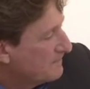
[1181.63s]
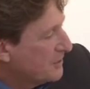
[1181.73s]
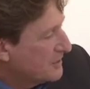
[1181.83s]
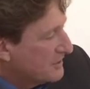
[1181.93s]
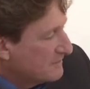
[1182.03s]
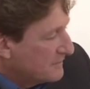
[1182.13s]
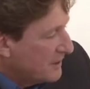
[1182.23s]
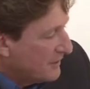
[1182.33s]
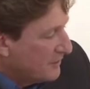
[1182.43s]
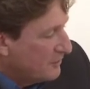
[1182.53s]
But
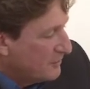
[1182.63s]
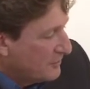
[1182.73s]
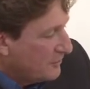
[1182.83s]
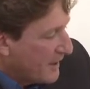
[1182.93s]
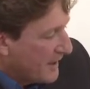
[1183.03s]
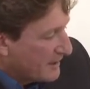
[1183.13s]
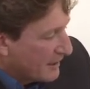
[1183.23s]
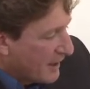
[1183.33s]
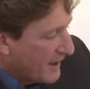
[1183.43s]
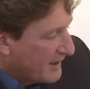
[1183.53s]
you add
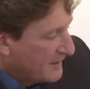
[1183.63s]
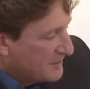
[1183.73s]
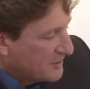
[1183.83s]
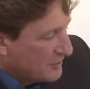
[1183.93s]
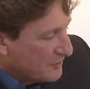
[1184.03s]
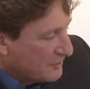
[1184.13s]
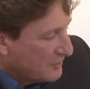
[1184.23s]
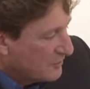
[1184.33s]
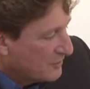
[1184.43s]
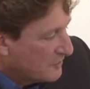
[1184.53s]
lines,
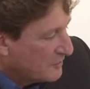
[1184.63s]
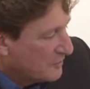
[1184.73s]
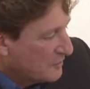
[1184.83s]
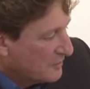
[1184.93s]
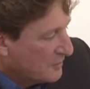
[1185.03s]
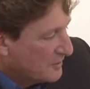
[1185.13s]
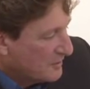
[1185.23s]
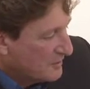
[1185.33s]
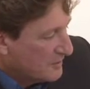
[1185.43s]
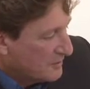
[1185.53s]
you
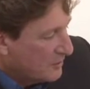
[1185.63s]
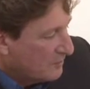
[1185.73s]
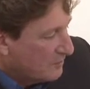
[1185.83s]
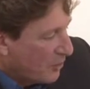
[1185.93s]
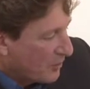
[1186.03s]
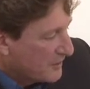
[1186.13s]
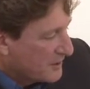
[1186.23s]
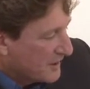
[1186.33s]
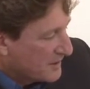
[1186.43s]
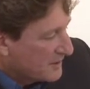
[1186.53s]

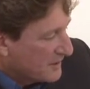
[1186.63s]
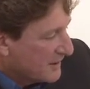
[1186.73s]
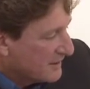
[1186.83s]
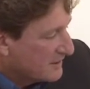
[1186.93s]
point at